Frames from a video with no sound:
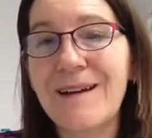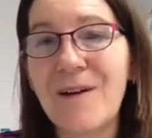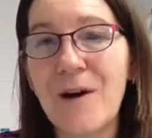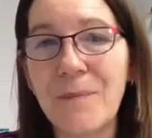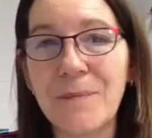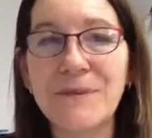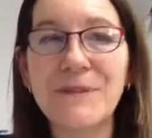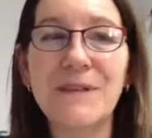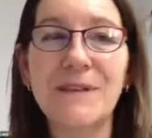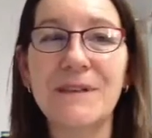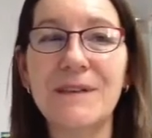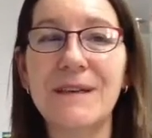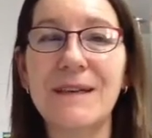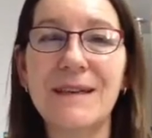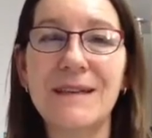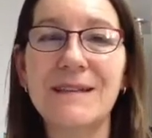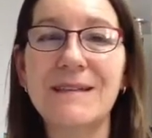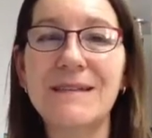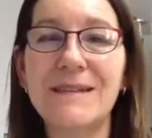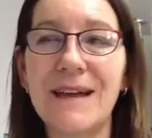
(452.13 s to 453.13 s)

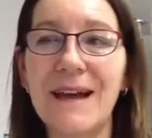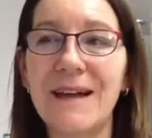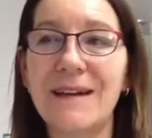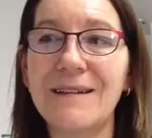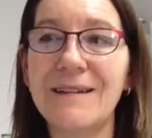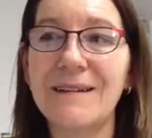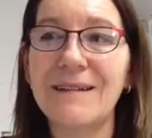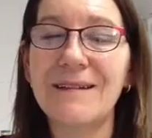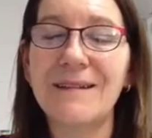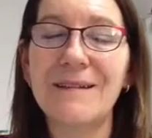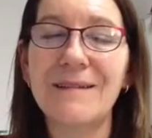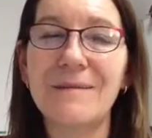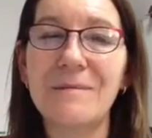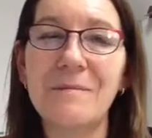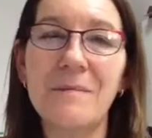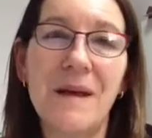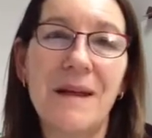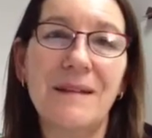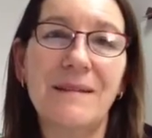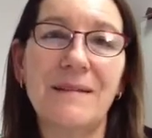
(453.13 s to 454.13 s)
opportunities that
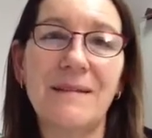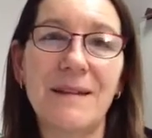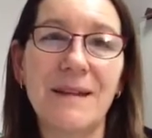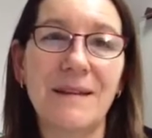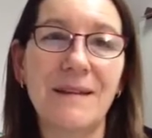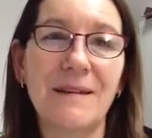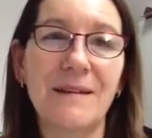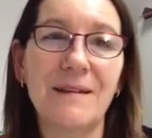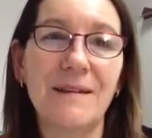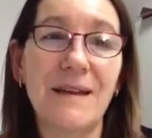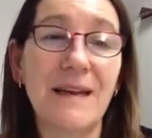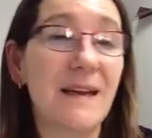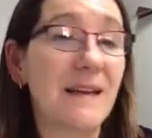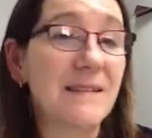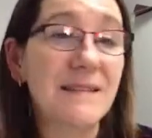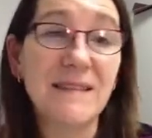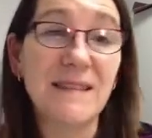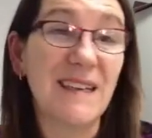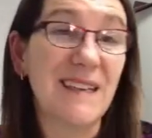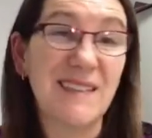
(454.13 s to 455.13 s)
meant that he
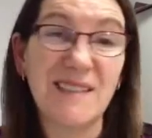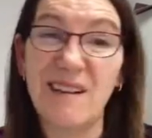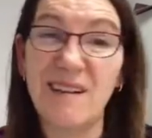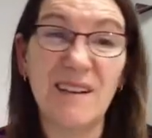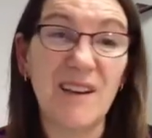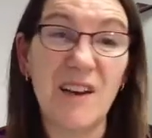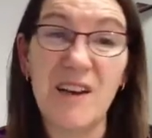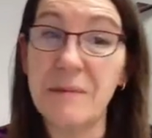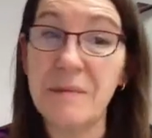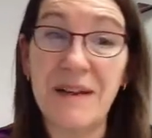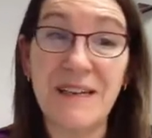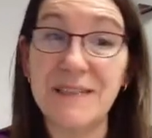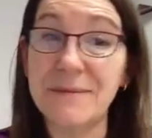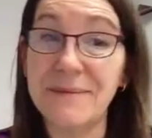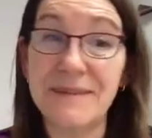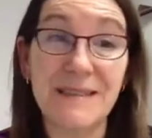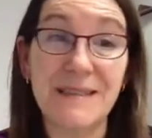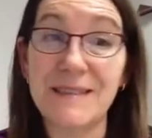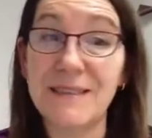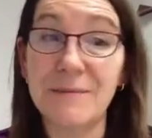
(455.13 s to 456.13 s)
had to start his own learning
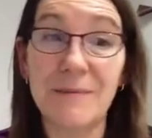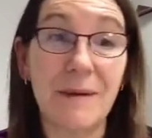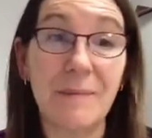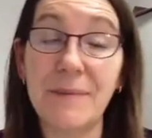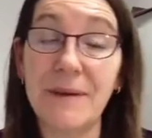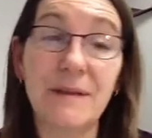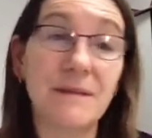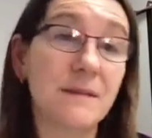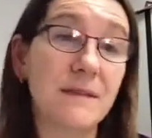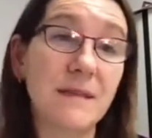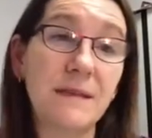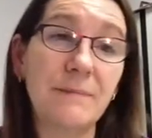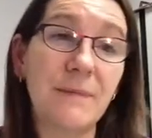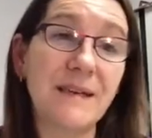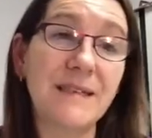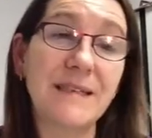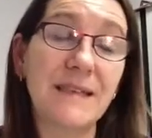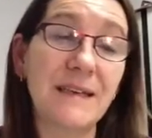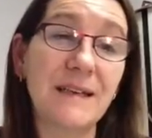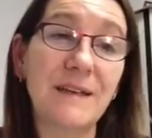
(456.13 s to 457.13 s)
management system up, because he
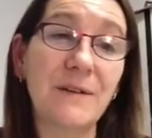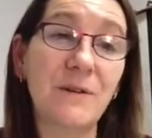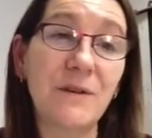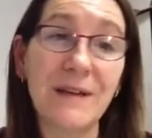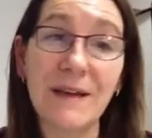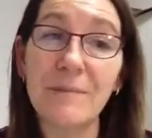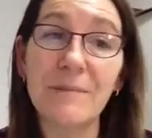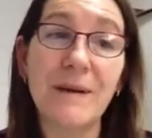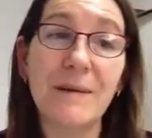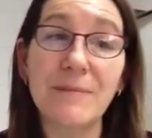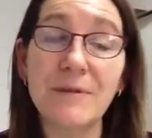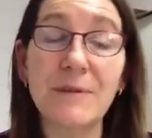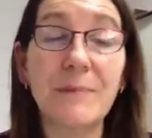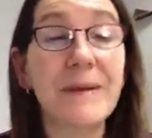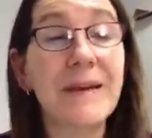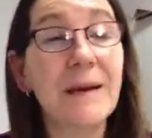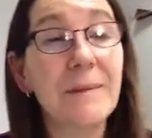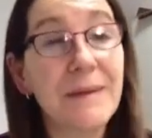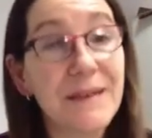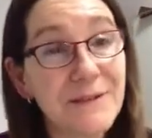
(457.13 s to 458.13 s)
basically couldn't get people to
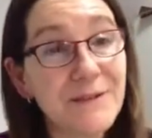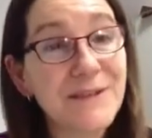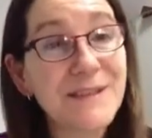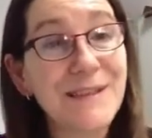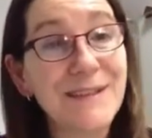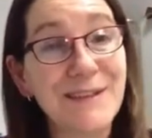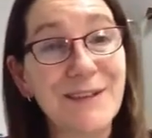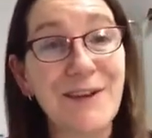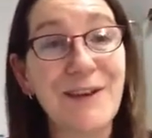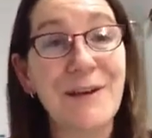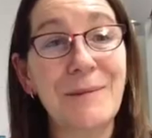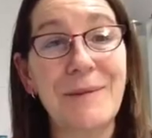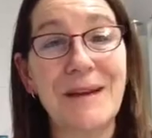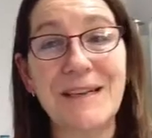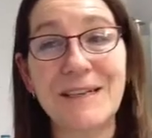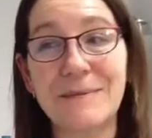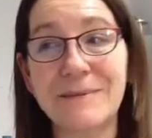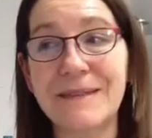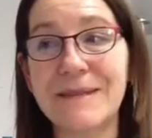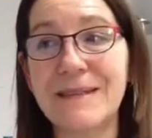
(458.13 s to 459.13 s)
become interested in learning
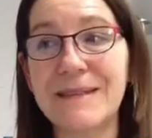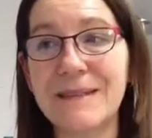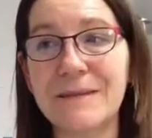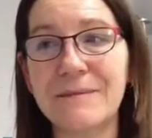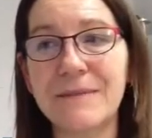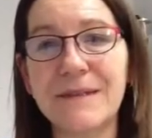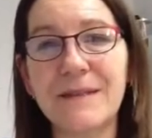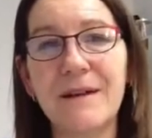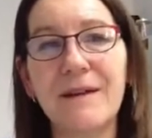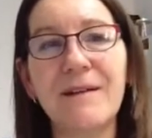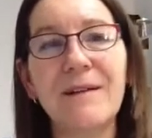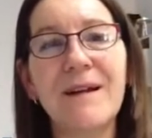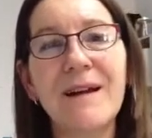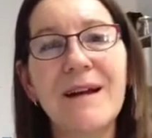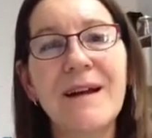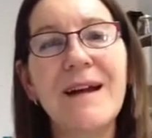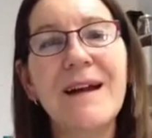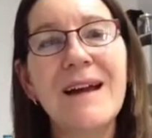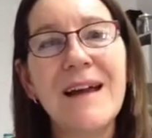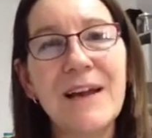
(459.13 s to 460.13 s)
management systems. So
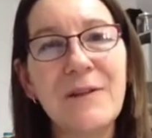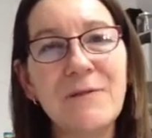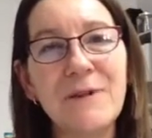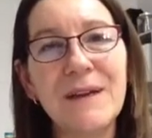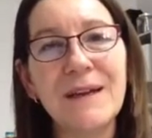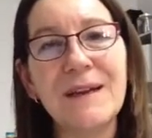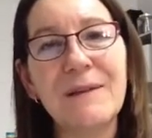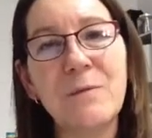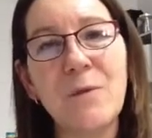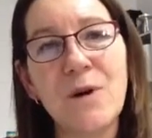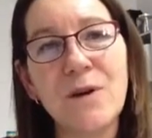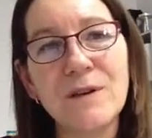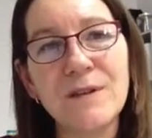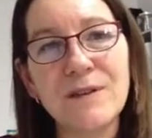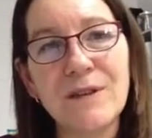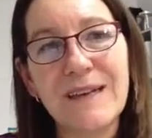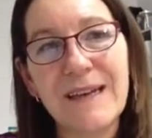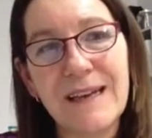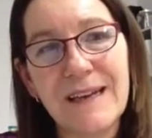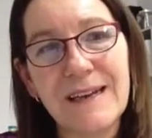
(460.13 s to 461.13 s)
he really was
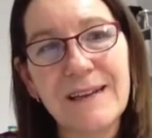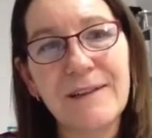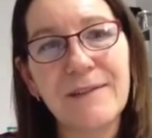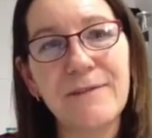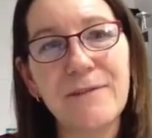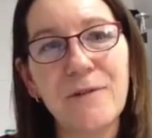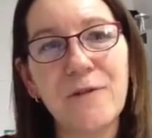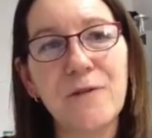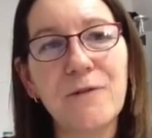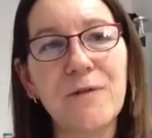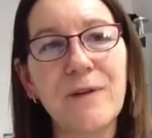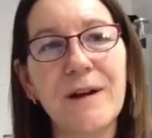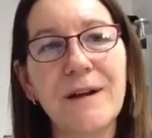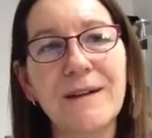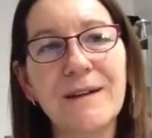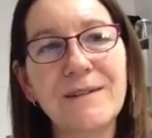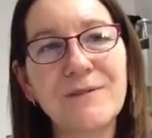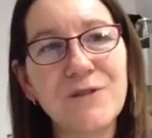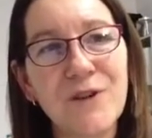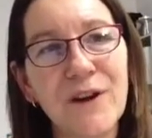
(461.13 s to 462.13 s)
in at the
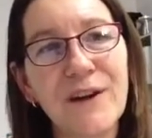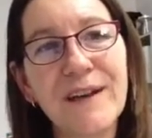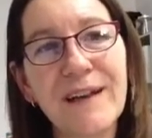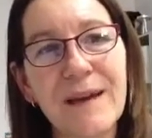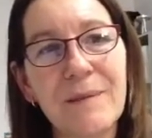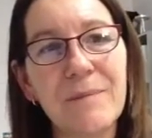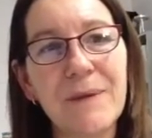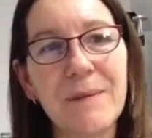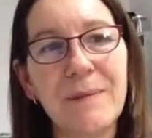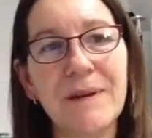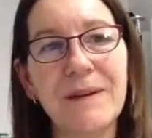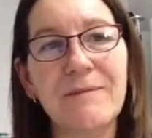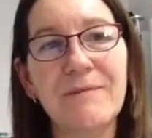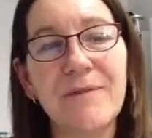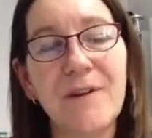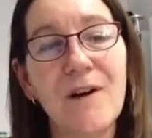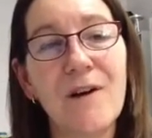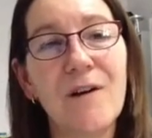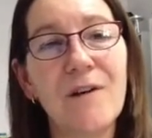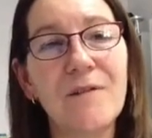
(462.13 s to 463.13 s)
forefront trying to get people
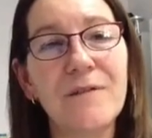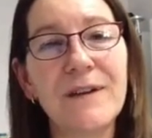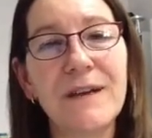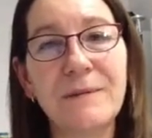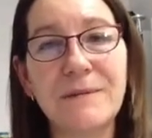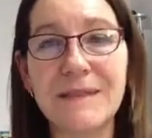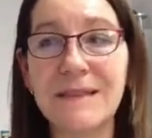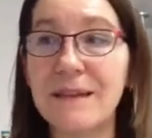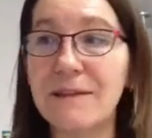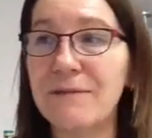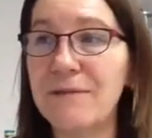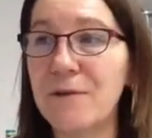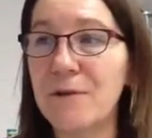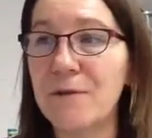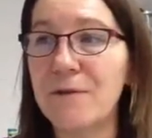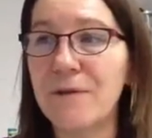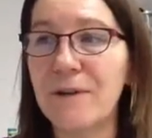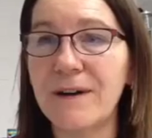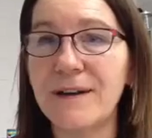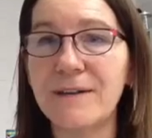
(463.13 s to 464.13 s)
involved. He was at the
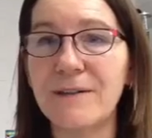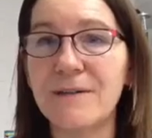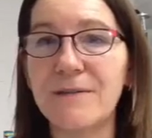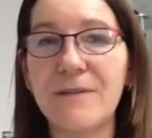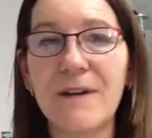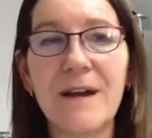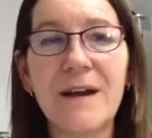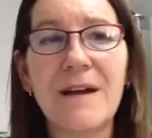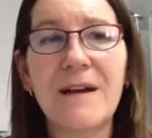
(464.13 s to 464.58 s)
forefront of